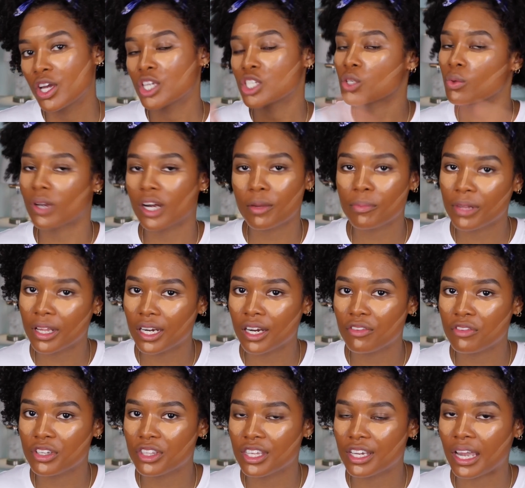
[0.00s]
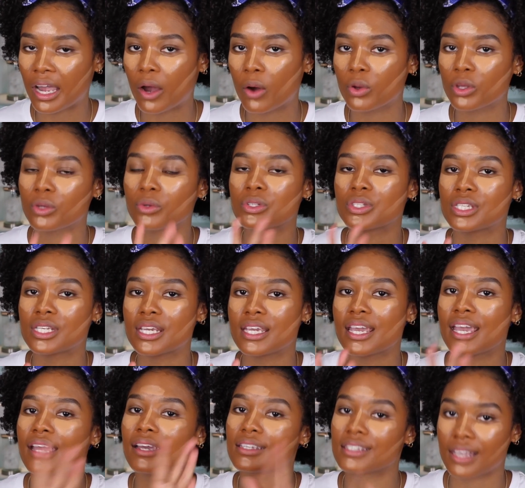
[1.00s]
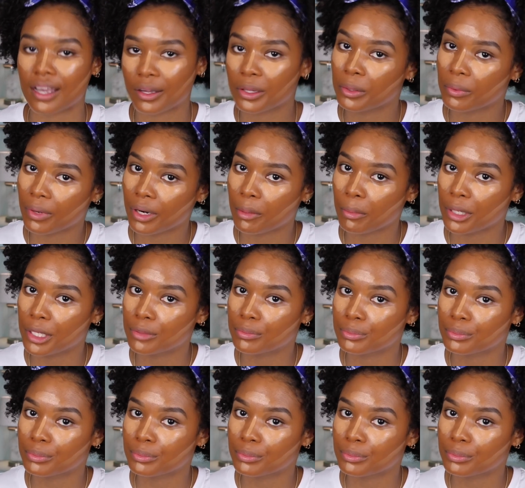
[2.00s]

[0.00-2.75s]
So when I blend everything out, you'll see exactly what I mean.